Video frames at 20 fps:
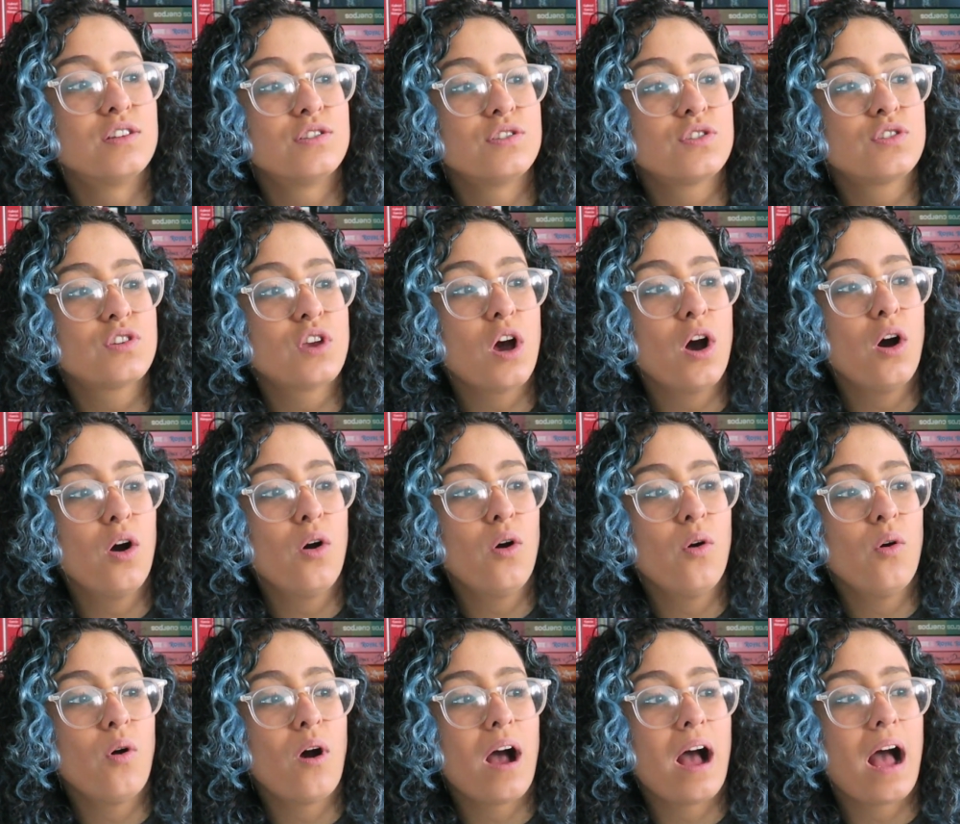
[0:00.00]

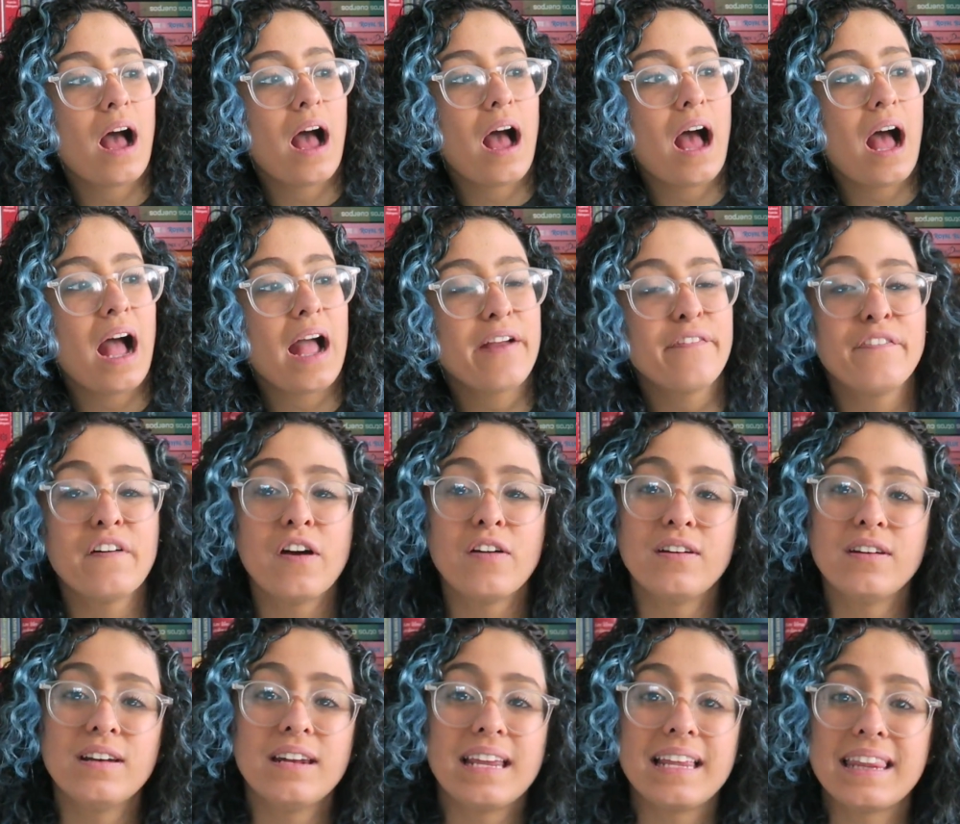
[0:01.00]
So I
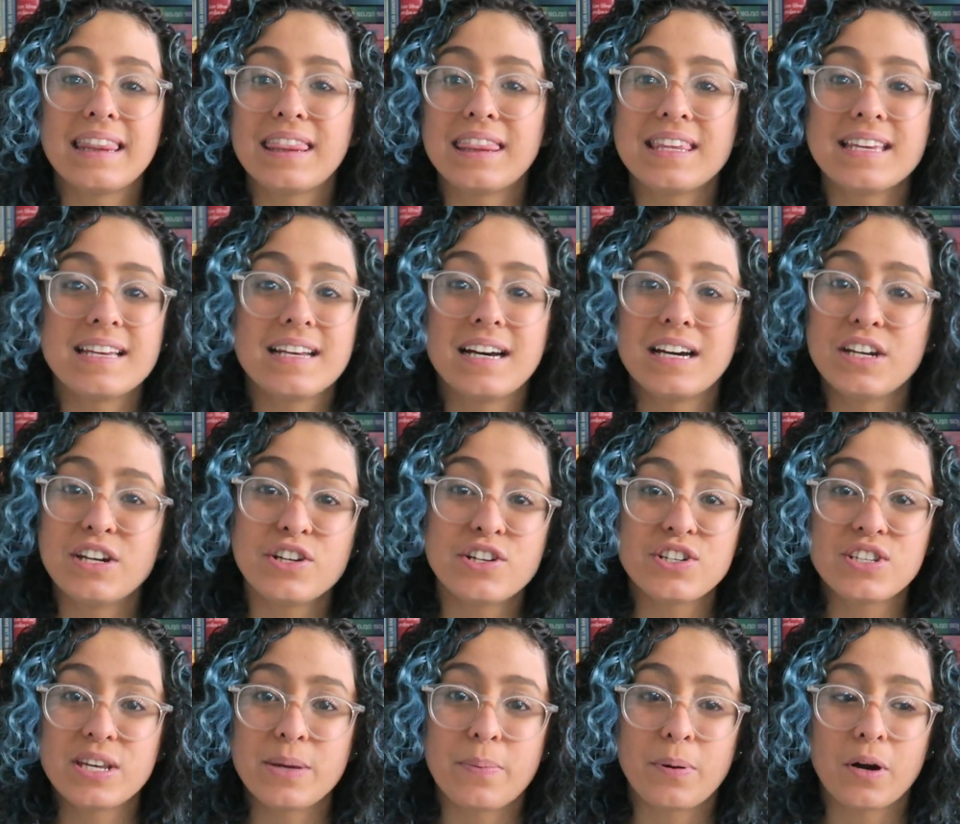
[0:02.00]
found the
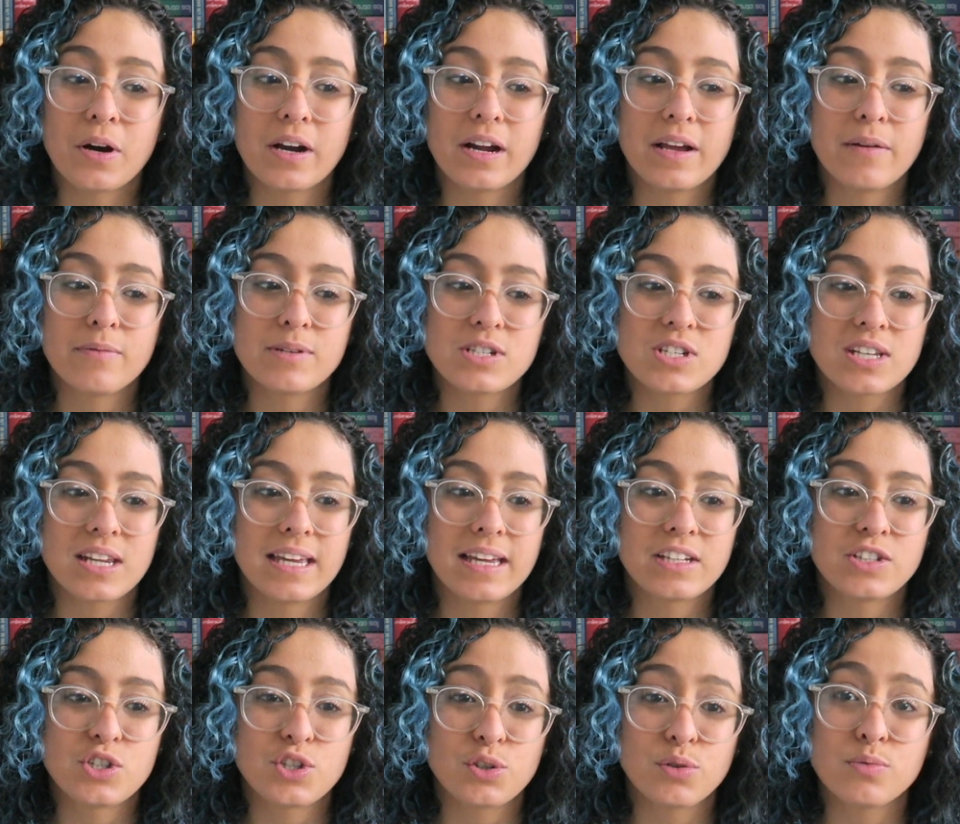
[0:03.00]
Undersea part, in which
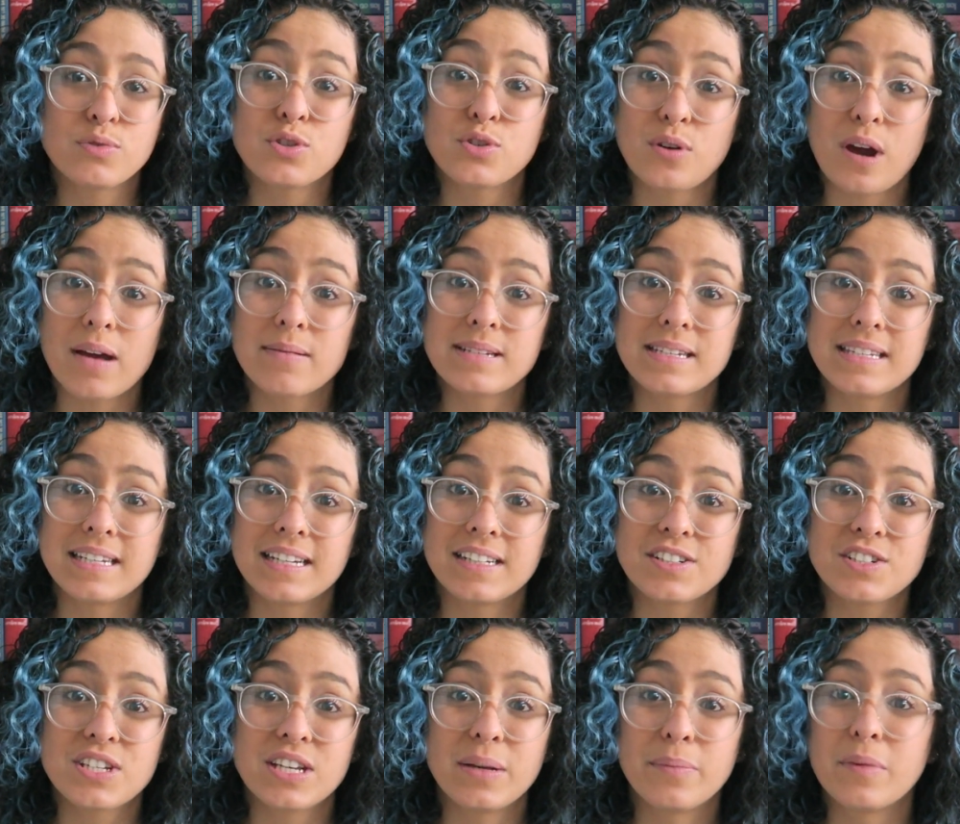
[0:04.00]
like Jude was trapped in the
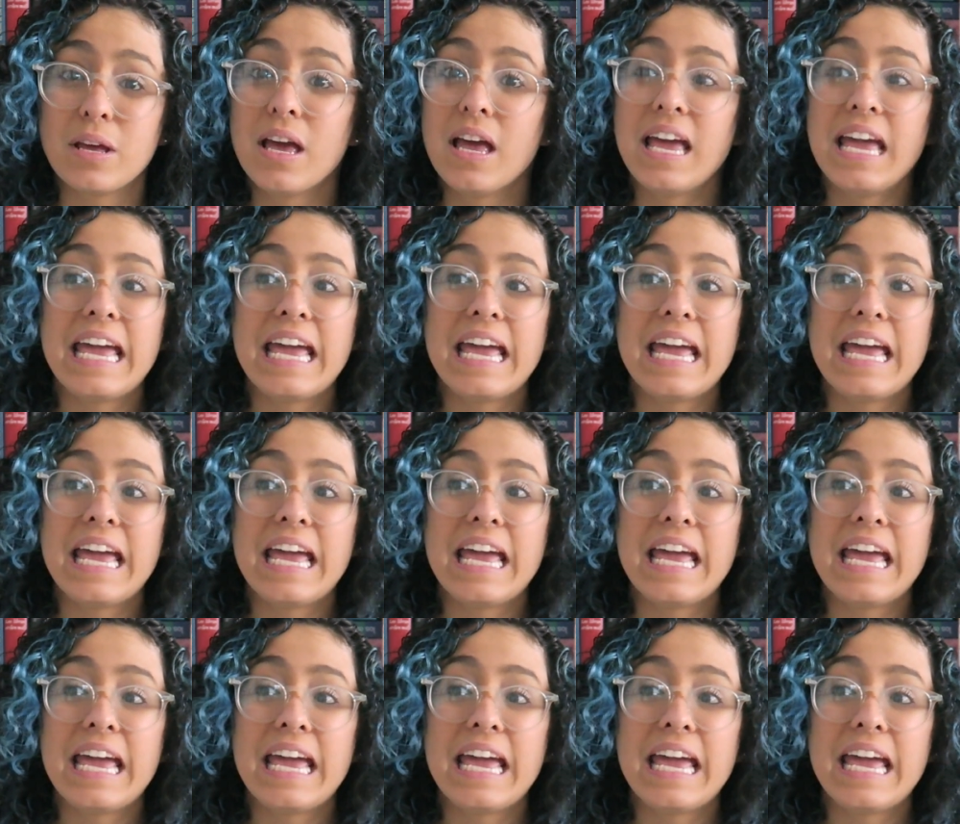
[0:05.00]
Undersea,